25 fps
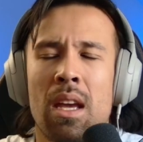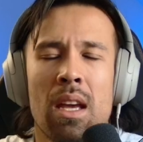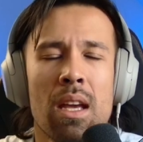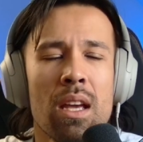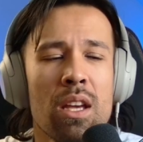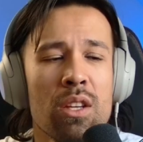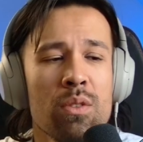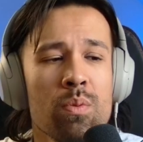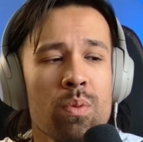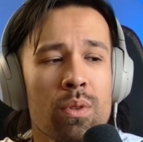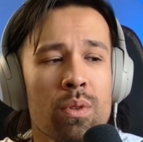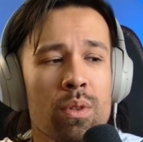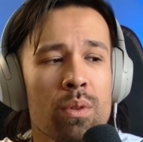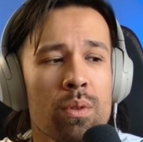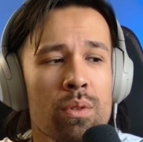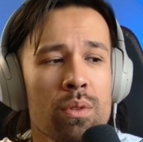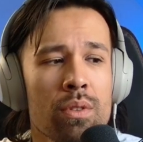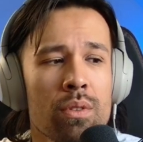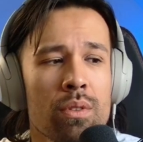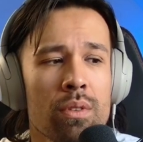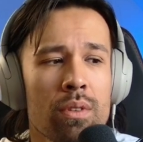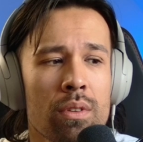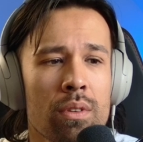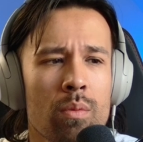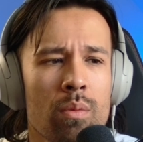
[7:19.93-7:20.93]
His
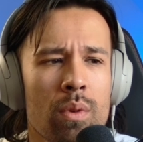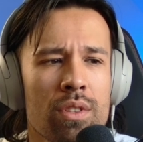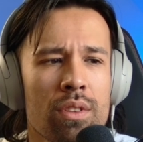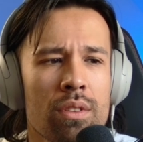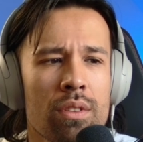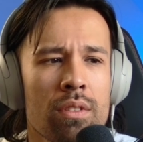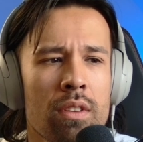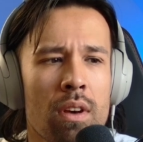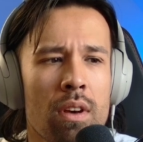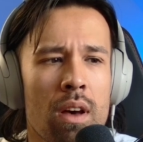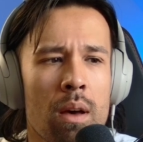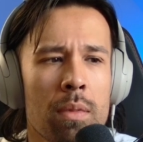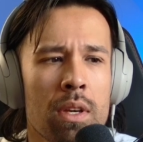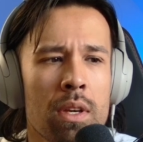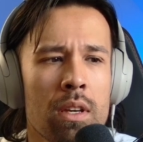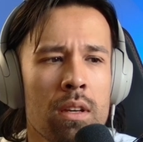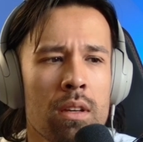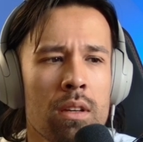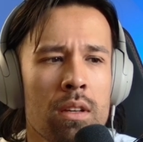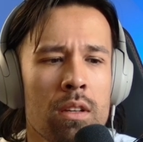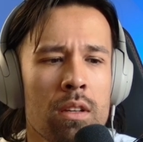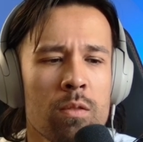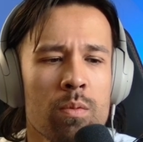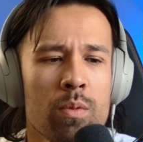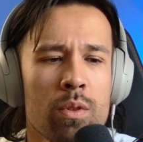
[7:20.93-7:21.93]
producer was it Tommee?
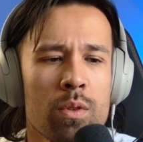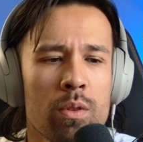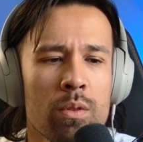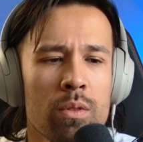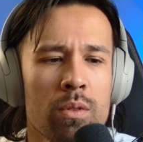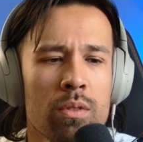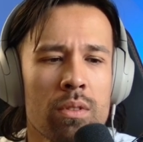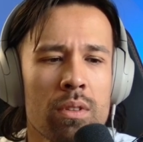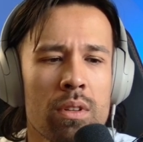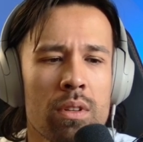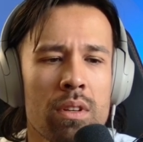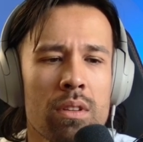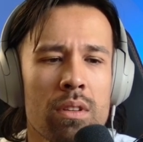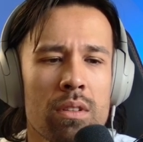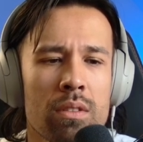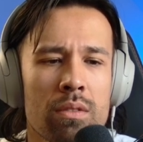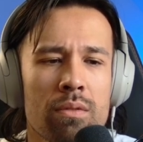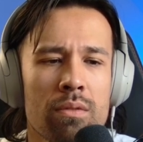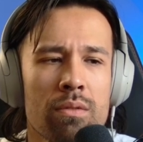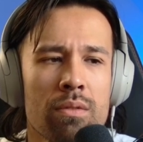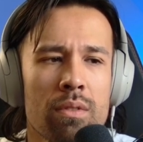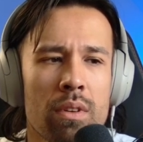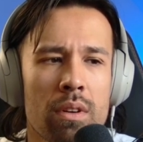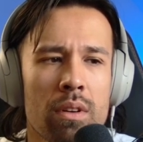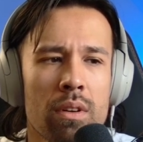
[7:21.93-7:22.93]
His producer is
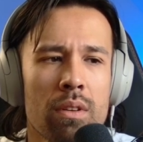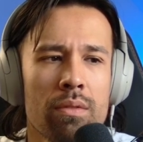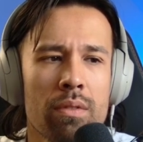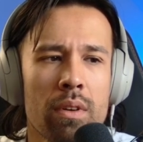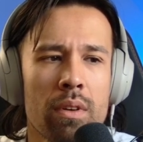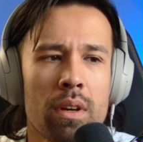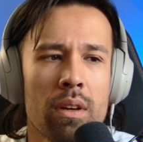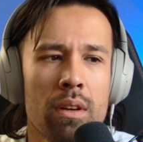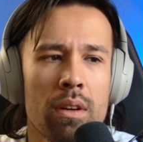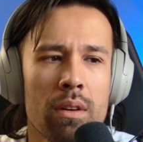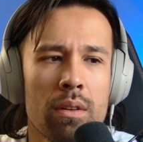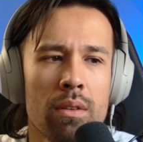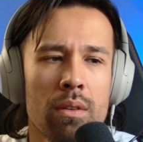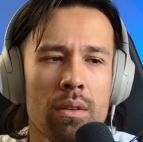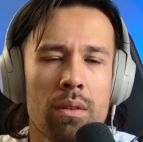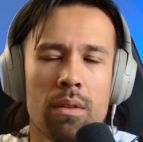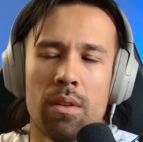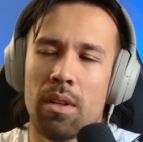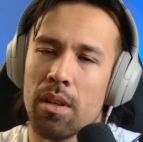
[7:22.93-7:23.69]
very fire though.